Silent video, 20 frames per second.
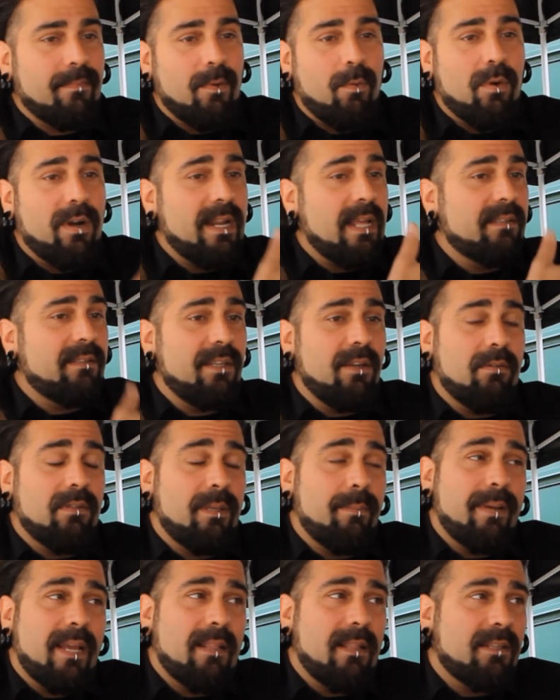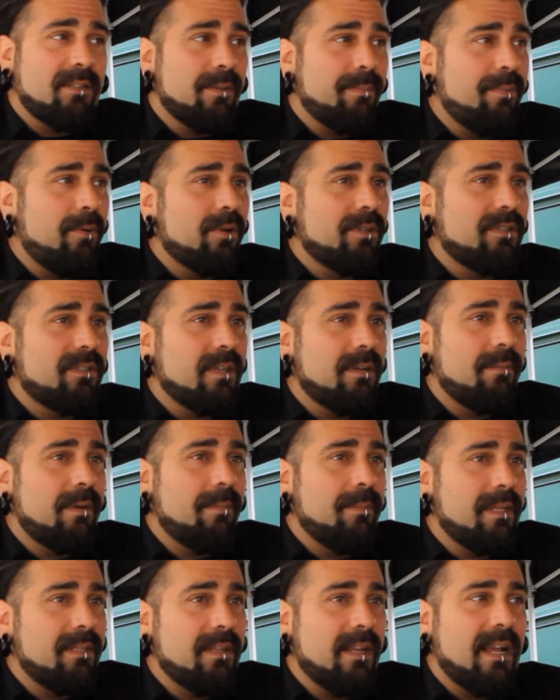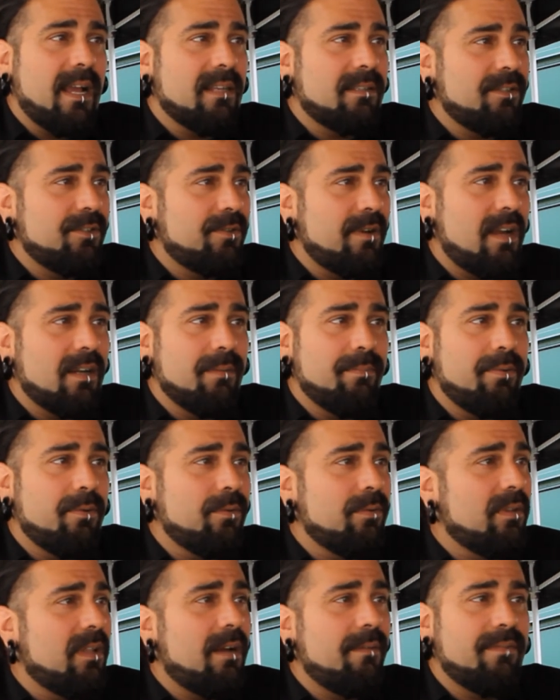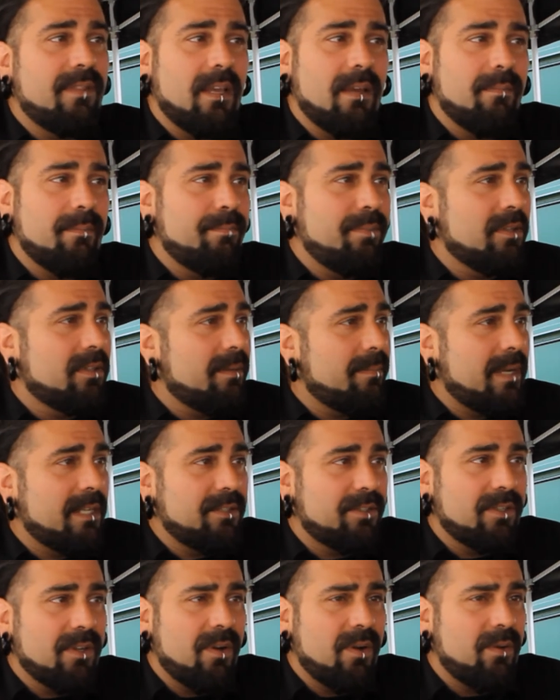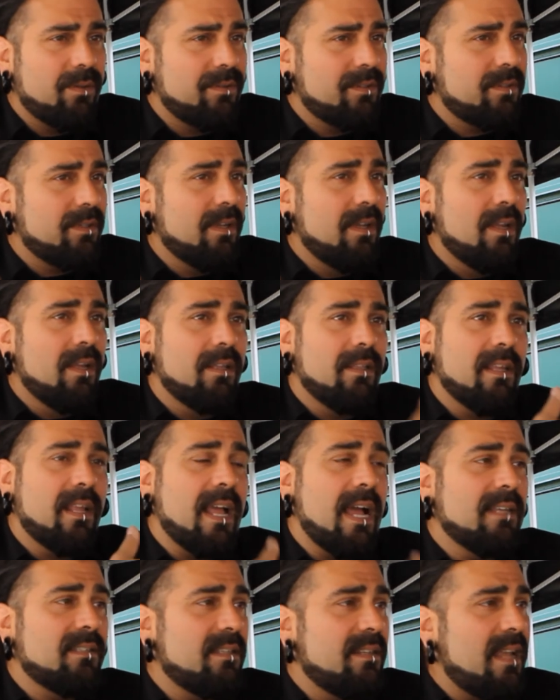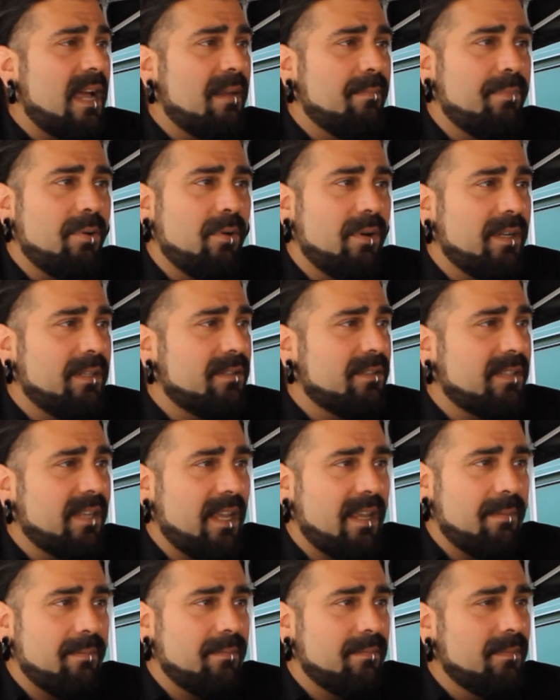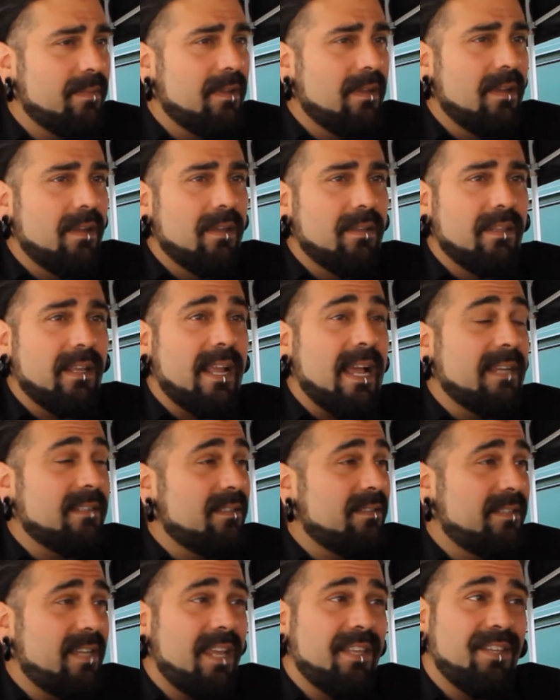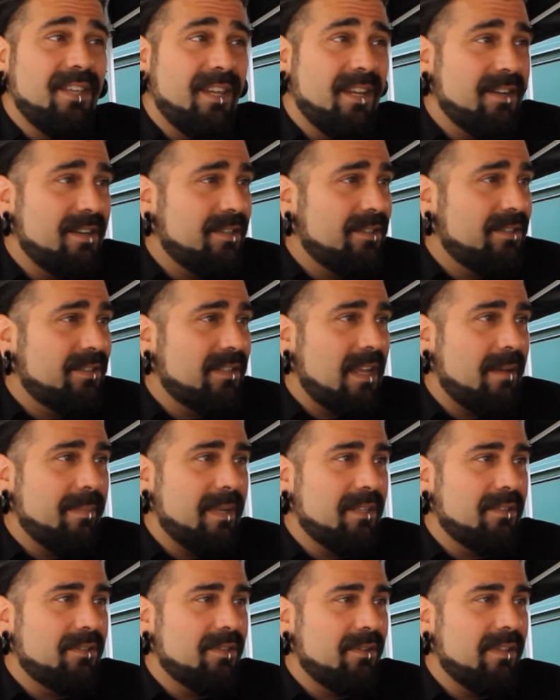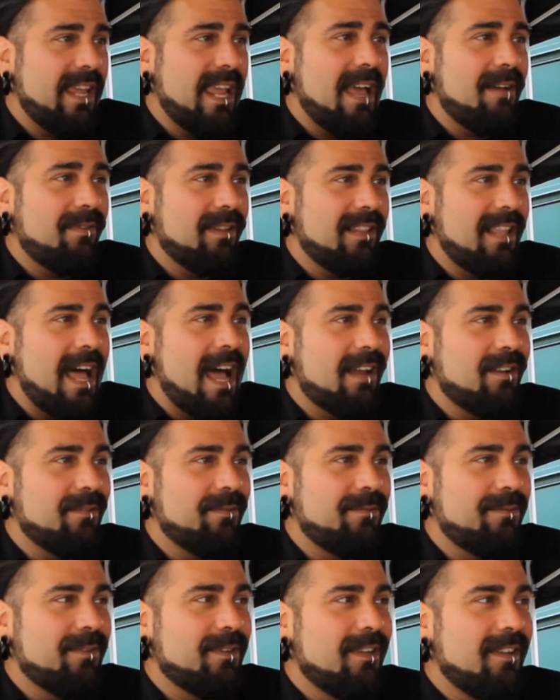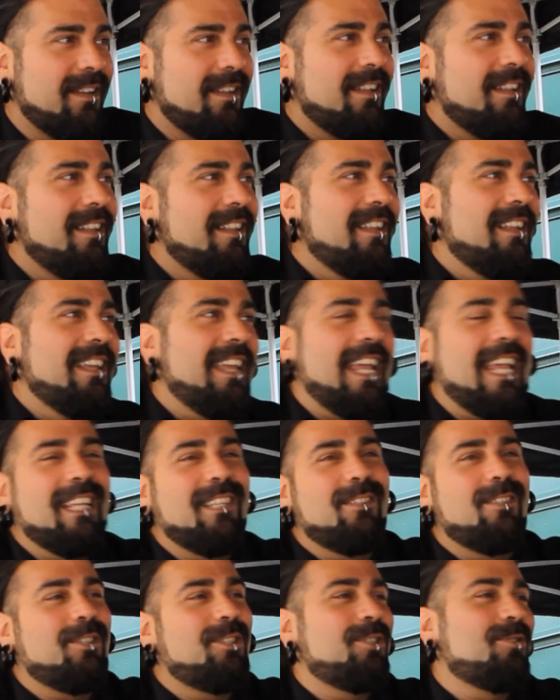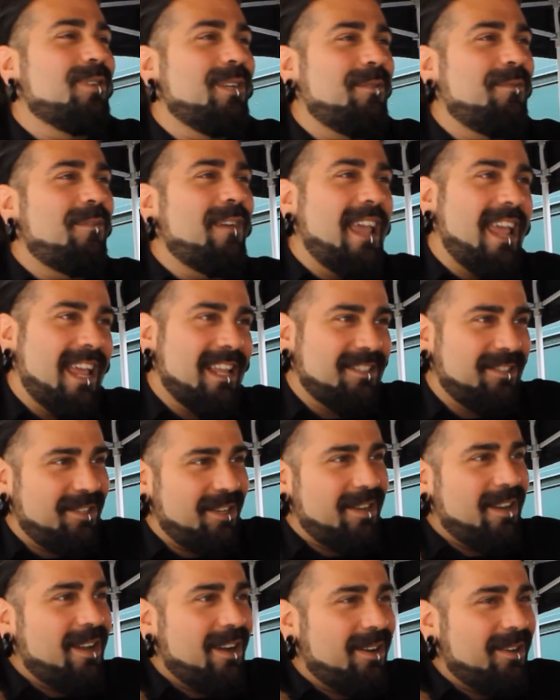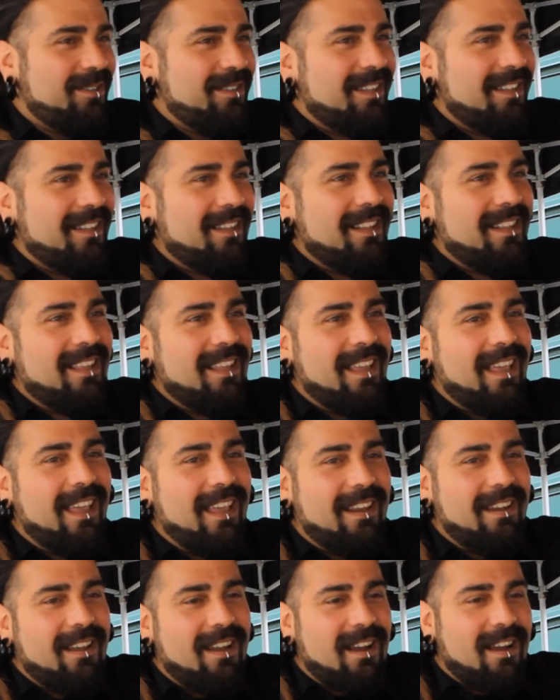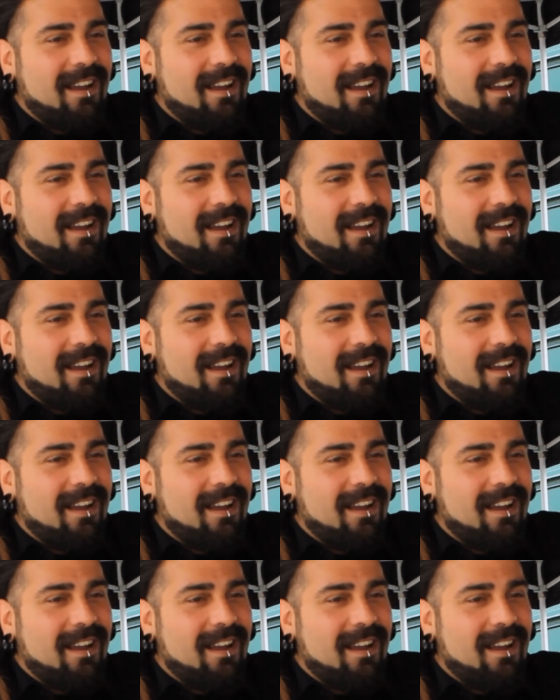We're not the only band that supports them. I mean, the guys in Drowning Pool love them, put them on shows. The guys in Nonpoint, same. The guys in 10 Years. I mean, so they have a lot of industry fans, you know. Do.